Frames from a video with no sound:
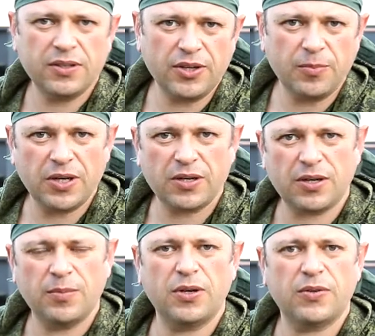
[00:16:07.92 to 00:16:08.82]
remark
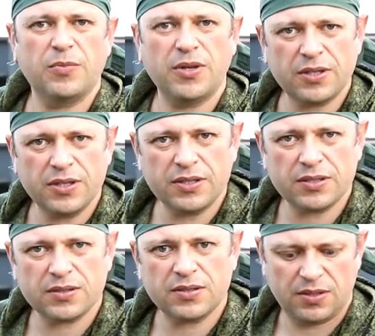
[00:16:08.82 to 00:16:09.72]
about the
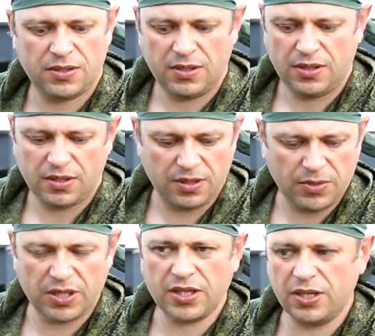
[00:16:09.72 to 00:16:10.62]
markings
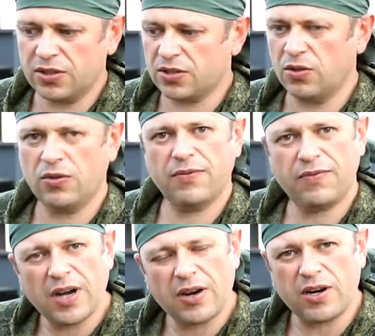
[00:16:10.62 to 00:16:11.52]
on the
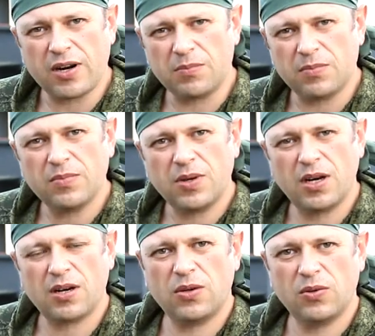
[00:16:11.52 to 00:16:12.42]
firearm
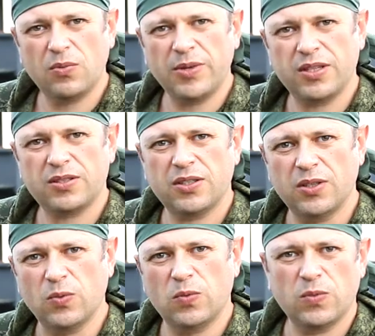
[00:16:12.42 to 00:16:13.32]
are all made
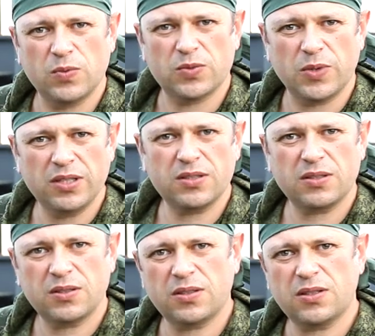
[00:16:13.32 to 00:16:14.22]
with white
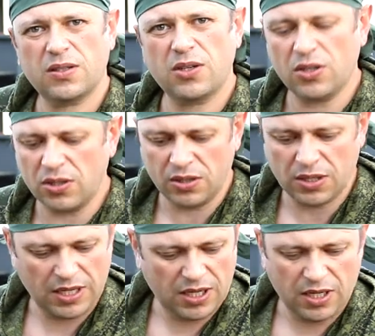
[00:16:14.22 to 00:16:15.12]
color,
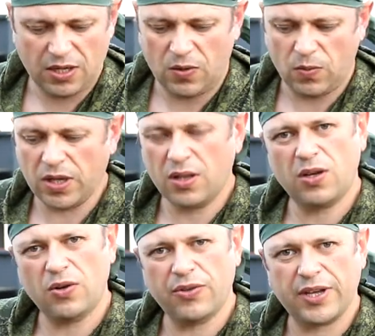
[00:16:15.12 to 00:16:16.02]
while
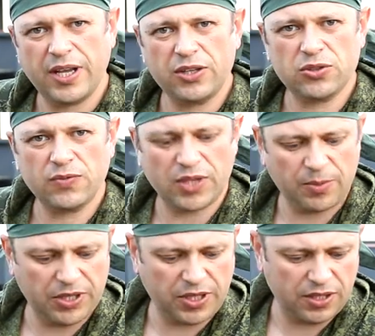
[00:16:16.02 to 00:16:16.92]
on the Airsoft
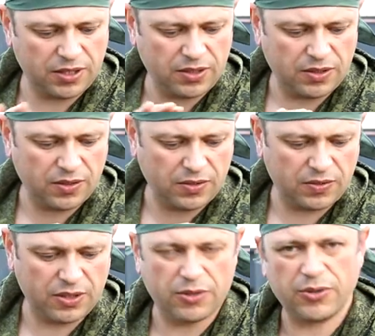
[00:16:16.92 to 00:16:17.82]
replica
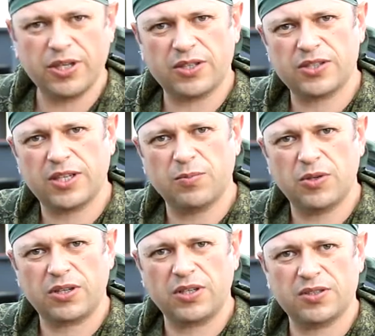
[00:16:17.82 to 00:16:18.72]
the rear side
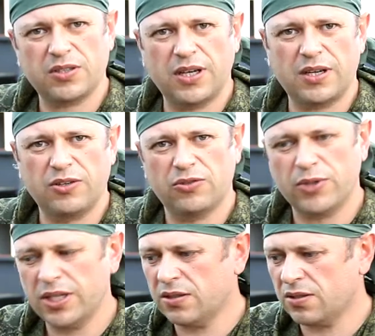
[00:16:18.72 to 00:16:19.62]
markings are in red,